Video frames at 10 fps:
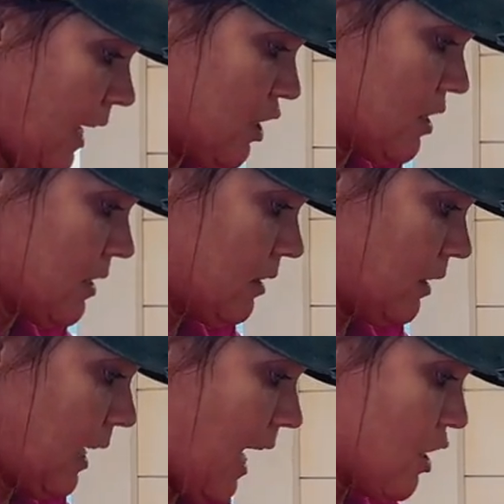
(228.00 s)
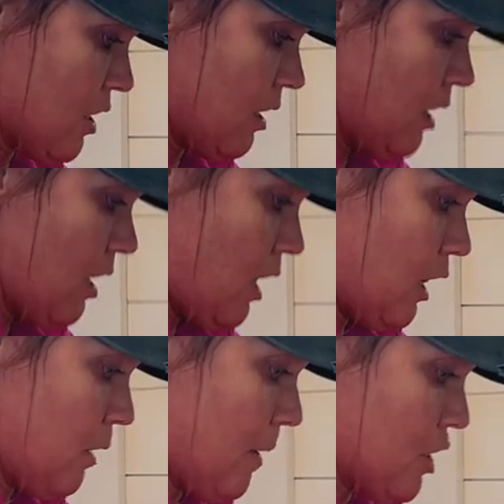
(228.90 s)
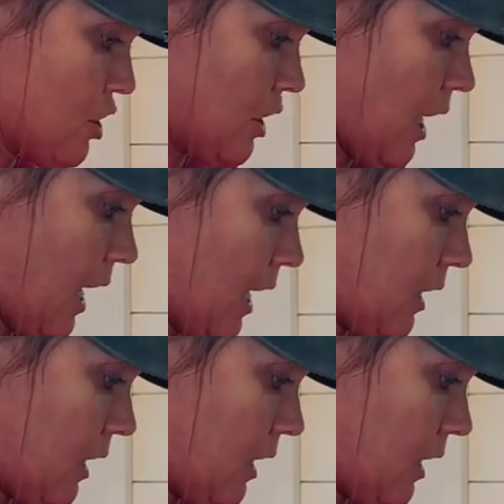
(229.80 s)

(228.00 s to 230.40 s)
of just gauge it the best you can